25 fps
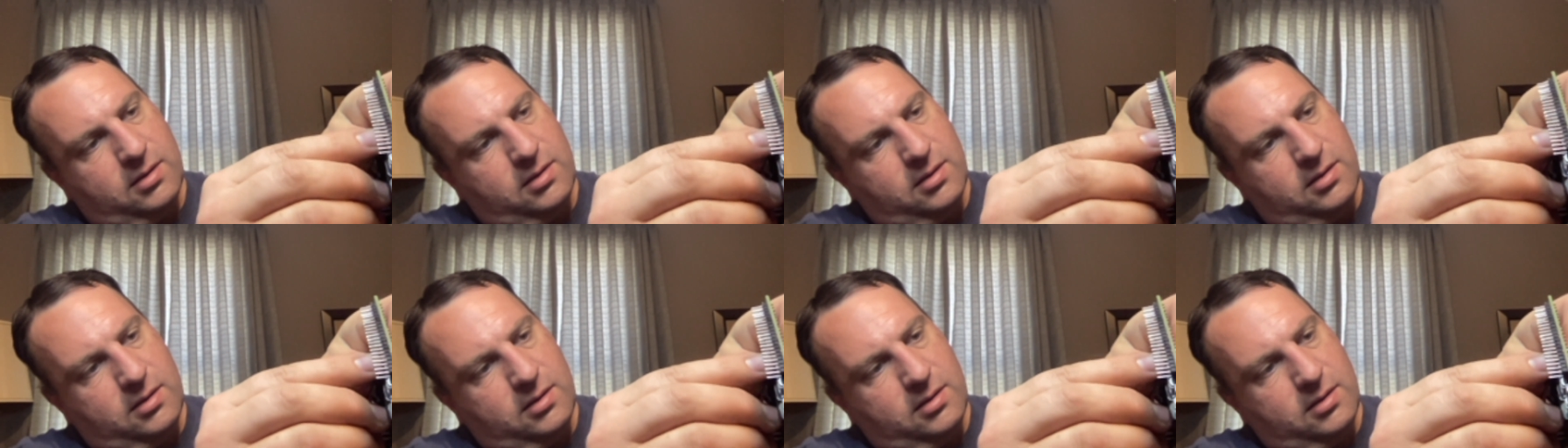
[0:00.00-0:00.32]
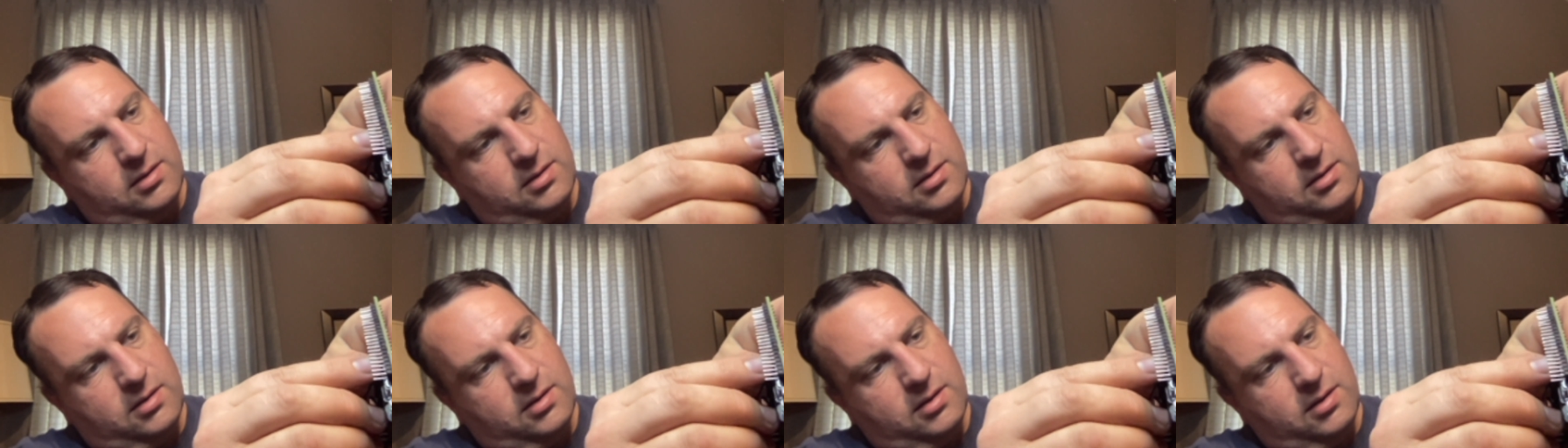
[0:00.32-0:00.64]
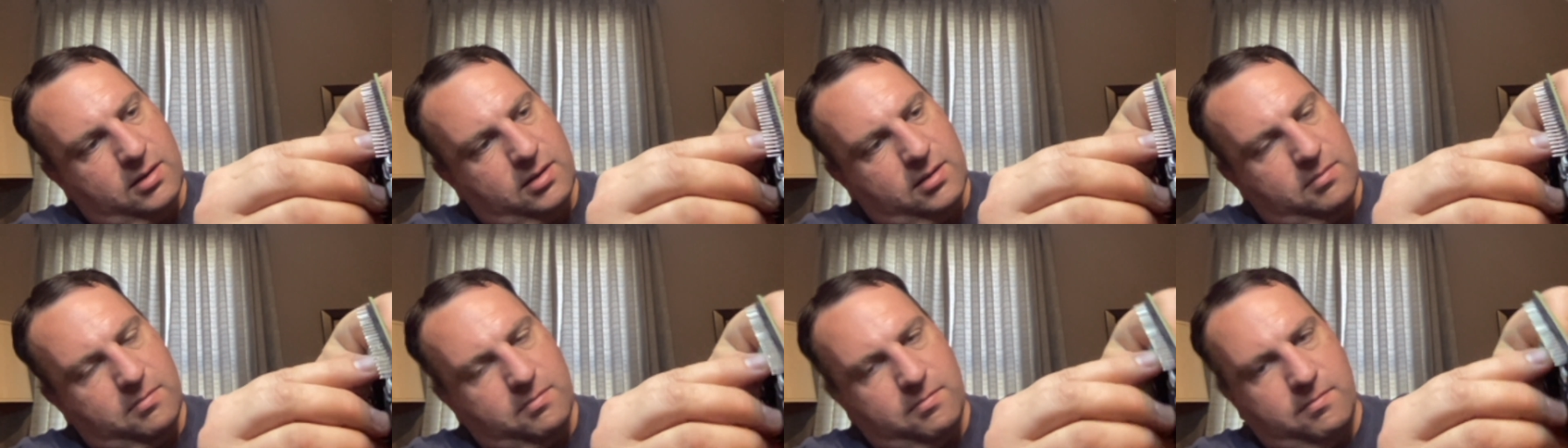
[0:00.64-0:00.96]
and
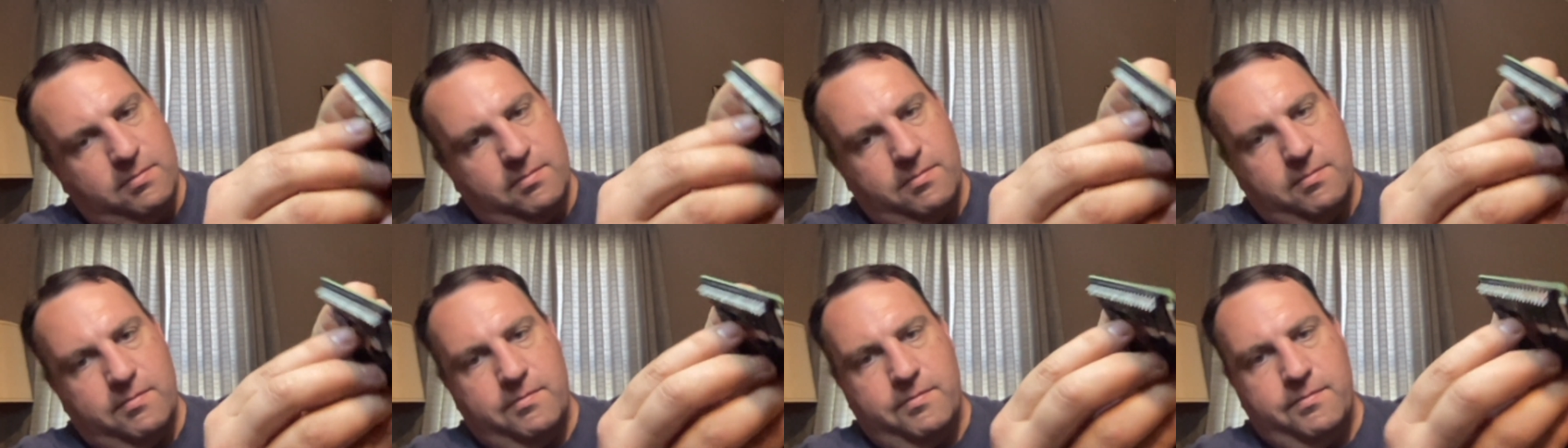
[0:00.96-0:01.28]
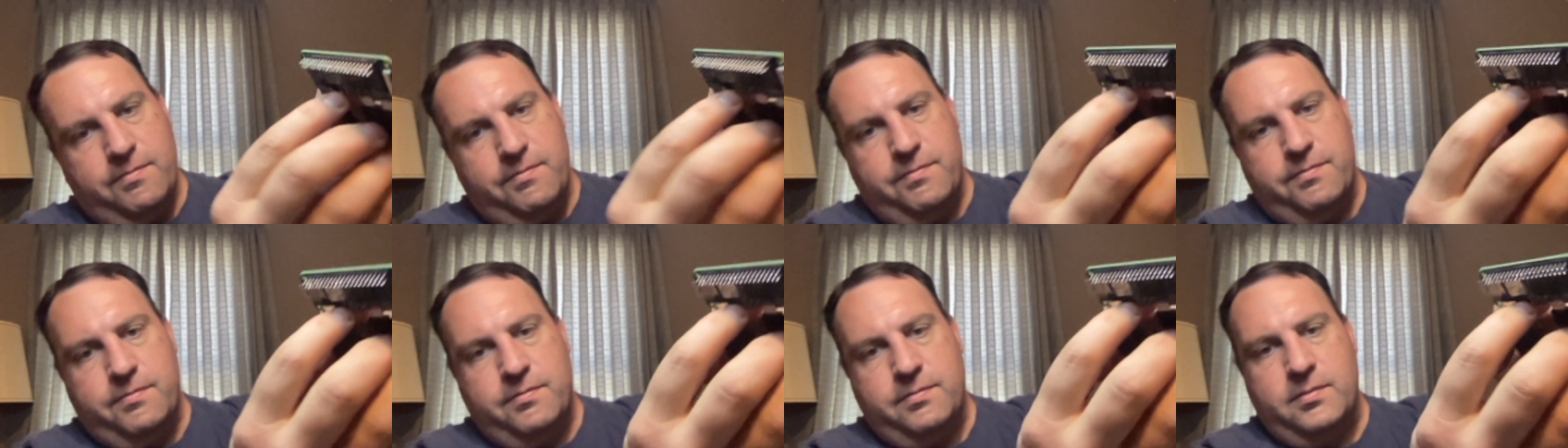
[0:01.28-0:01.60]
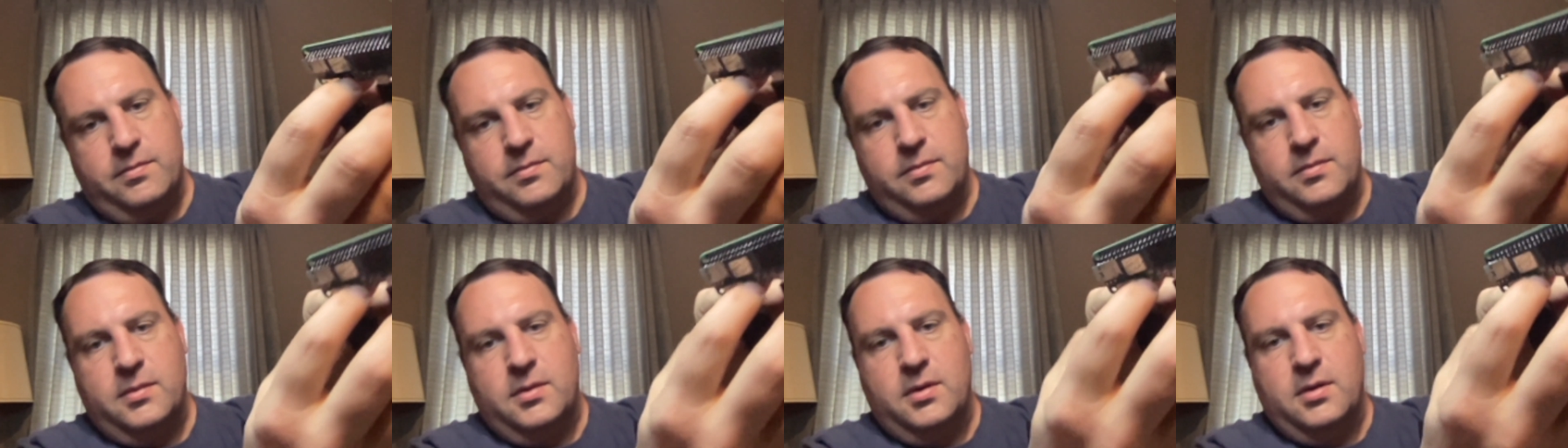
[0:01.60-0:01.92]
um,
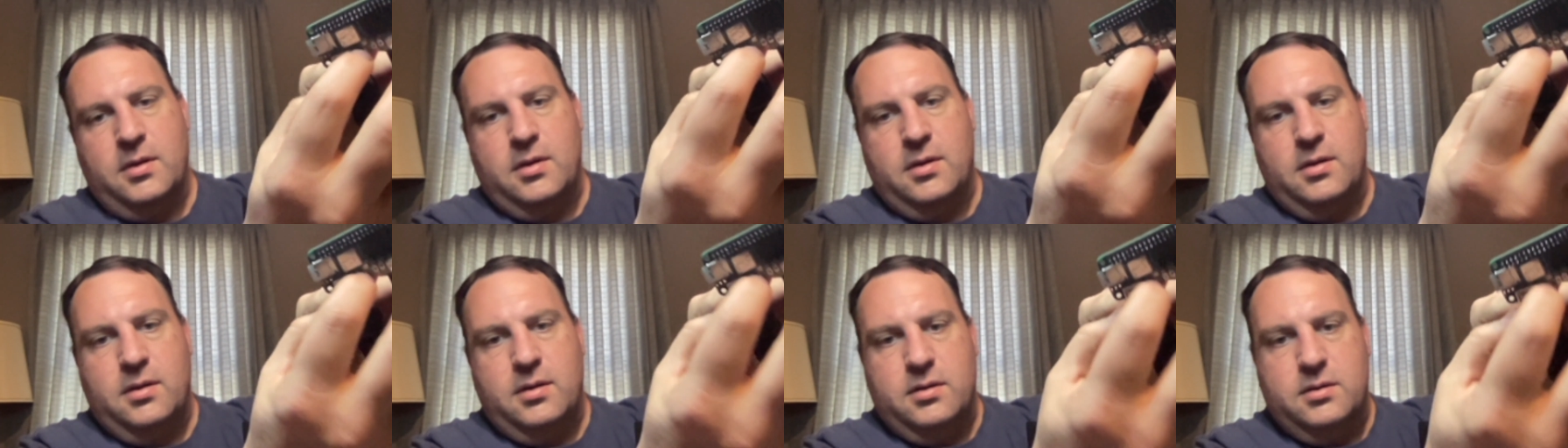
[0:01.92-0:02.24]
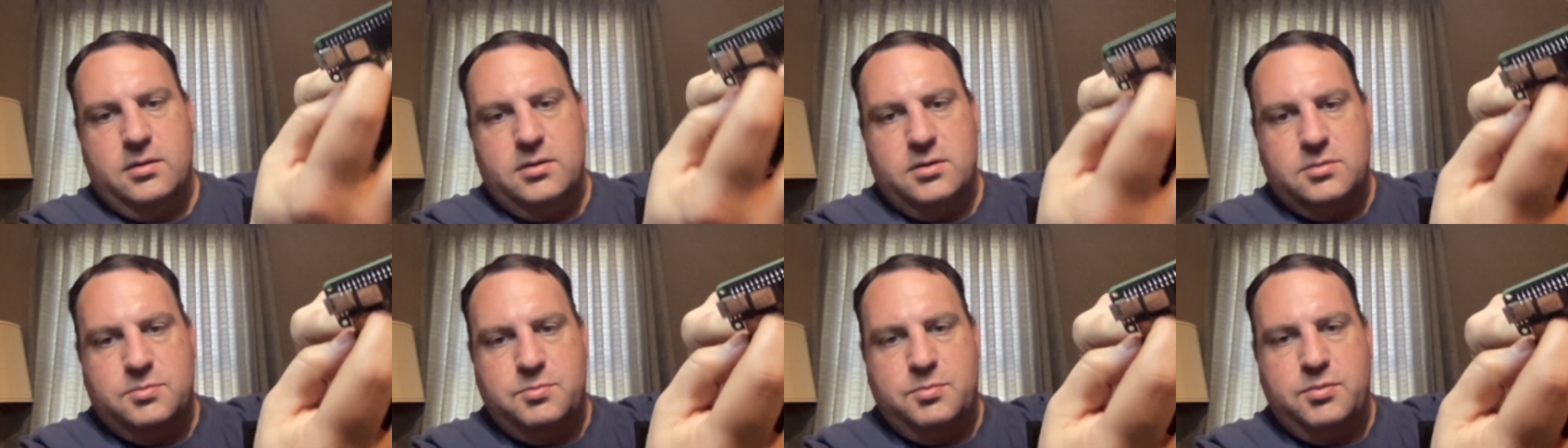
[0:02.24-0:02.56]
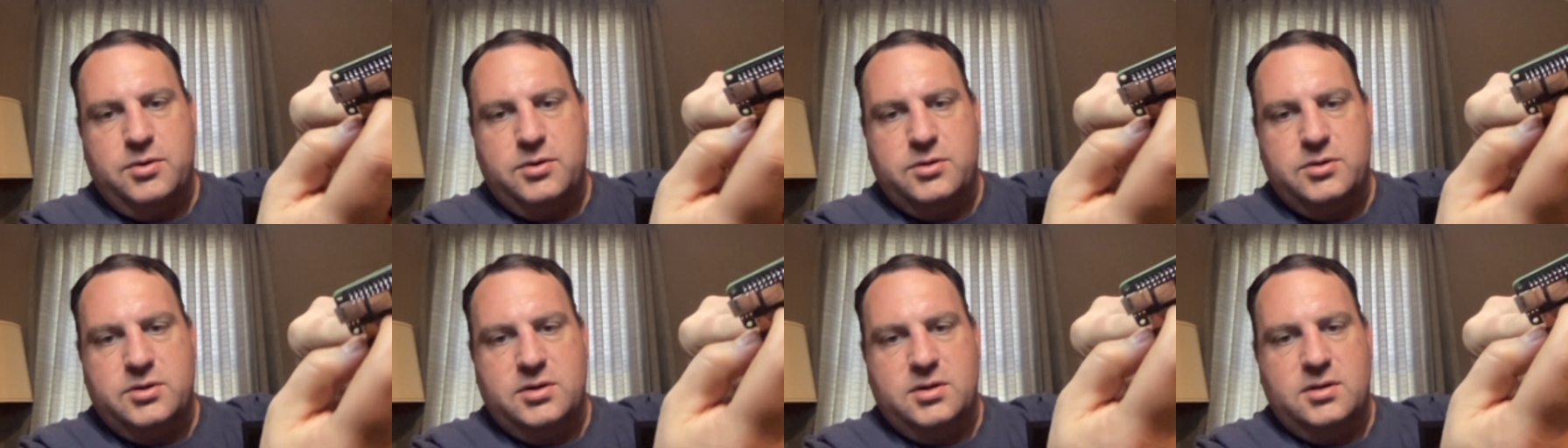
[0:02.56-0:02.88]
just
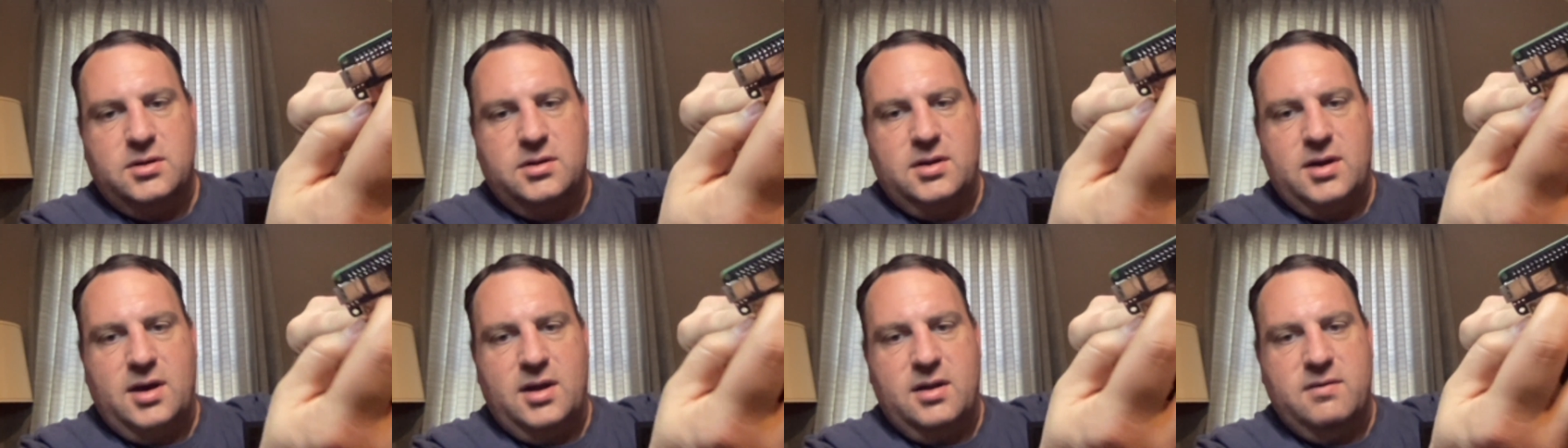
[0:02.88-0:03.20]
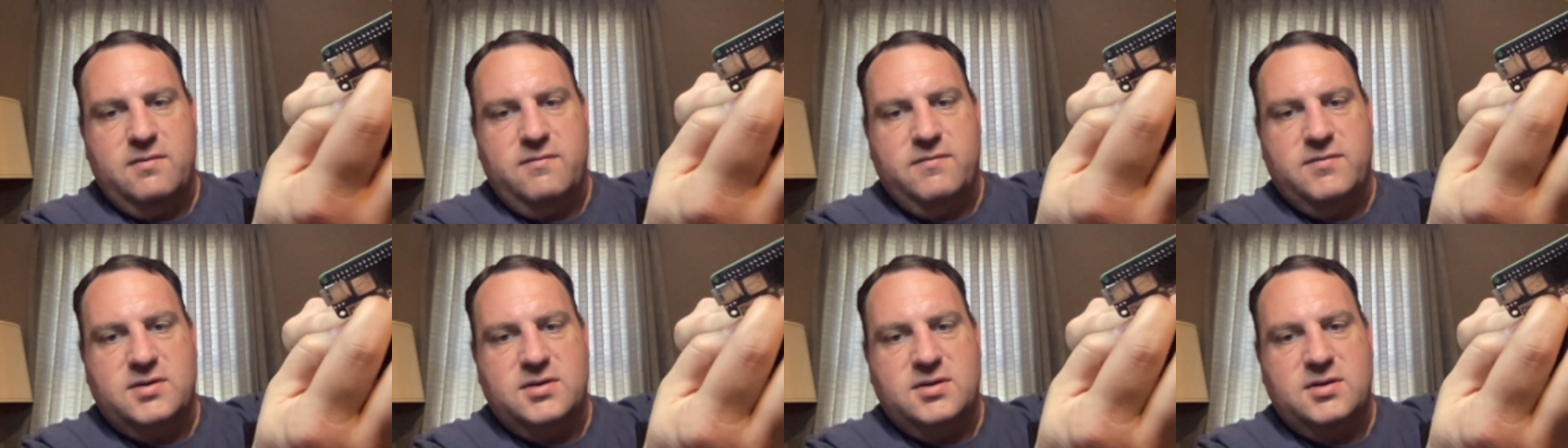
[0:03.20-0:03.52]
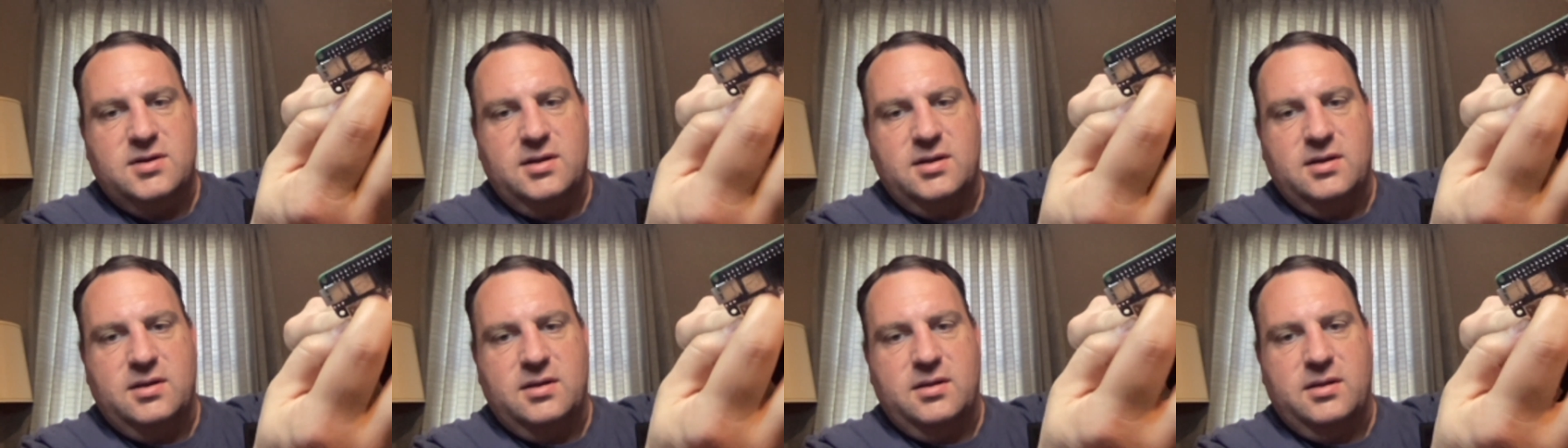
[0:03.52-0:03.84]
push it kind of
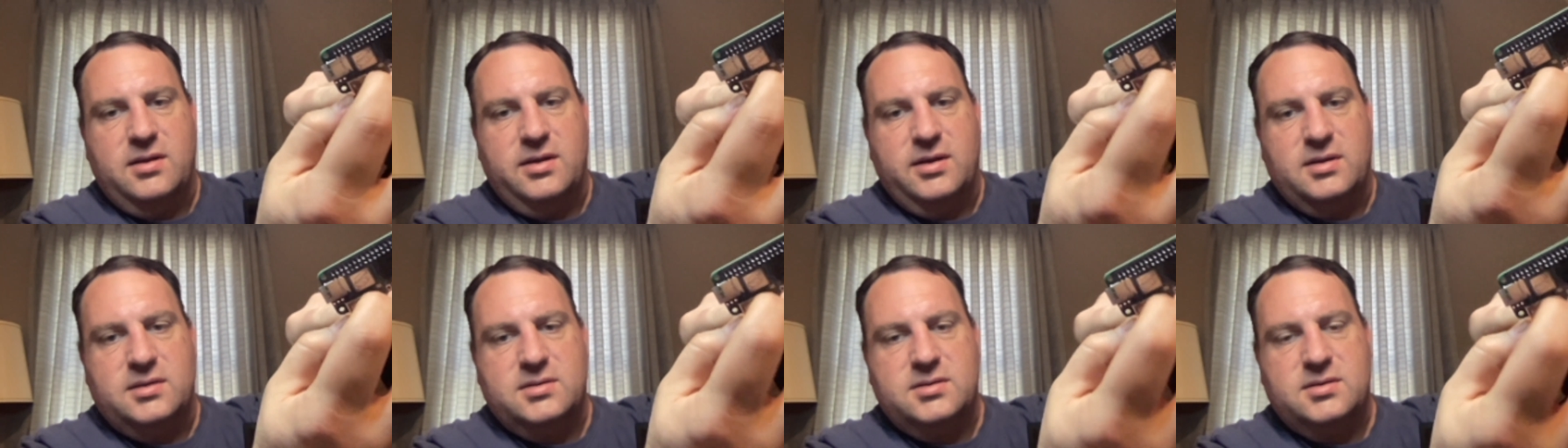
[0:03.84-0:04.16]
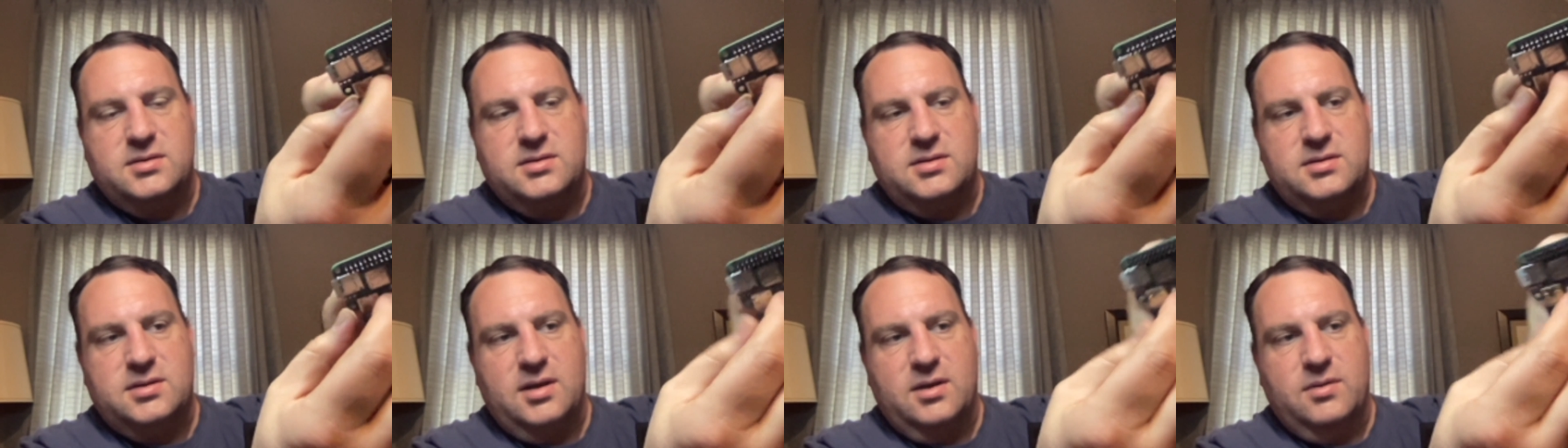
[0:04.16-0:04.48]
until it clicks.